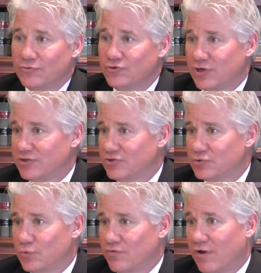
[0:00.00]
new
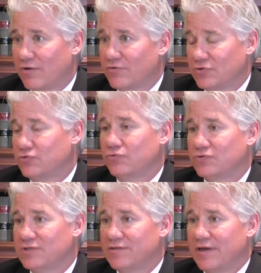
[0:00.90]
judges with all of the
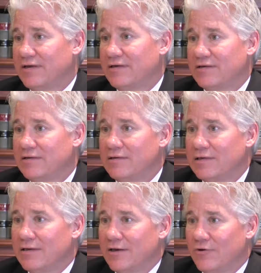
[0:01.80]
tools that they need
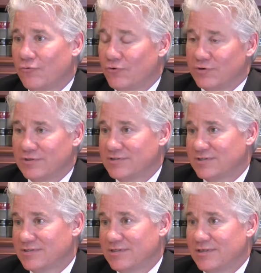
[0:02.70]
in order to
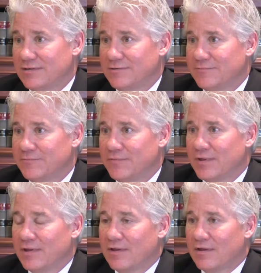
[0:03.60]
succeed.
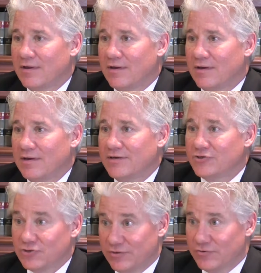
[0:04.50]

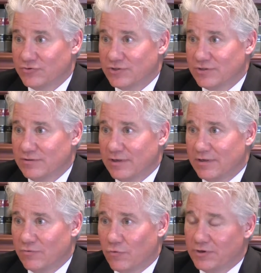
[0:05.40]
Initially, there's an
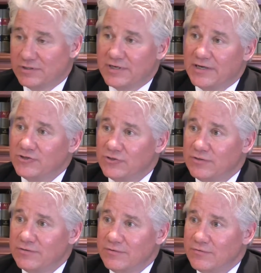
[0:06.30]

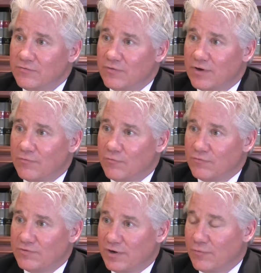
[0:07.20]
orientation
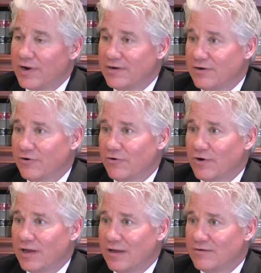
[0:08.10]
done right
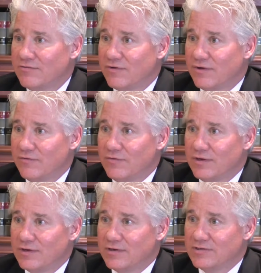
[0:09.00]
here at
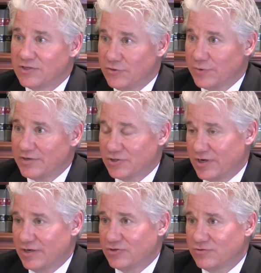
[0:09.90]
the Continuing
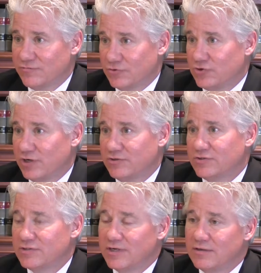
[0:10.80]
Education for
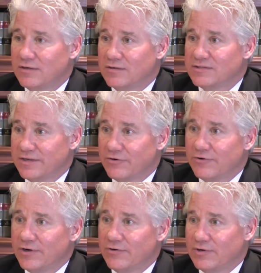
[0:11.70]
Judges
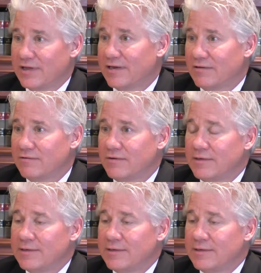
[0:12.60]
Center here in Lincoln.